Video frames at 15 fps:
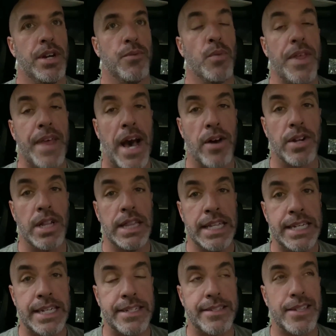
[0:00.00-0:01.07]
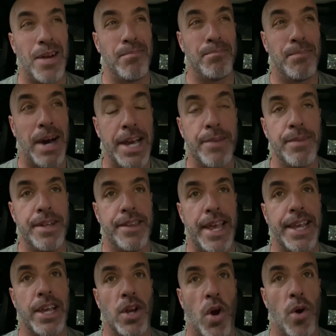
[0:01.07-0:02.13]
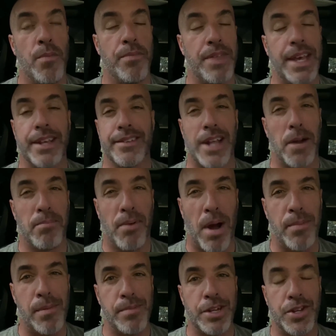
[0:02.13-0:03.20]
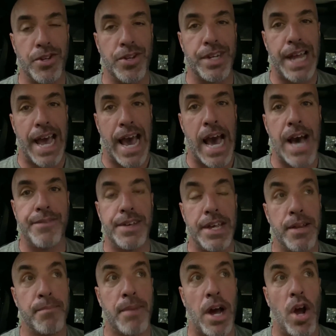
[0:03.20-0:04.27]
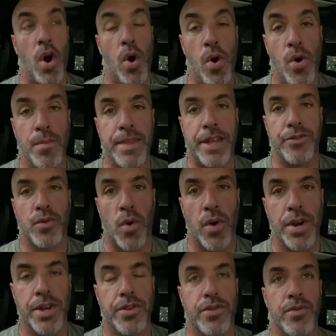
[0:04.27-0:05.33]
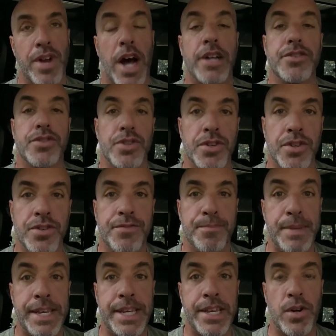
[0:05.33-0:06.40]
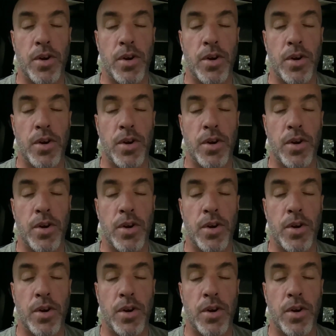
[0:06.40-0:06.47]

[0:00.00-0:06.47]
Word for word: without a list, I might be taking home things that I probably shouldn't have in my home that's going to not serve me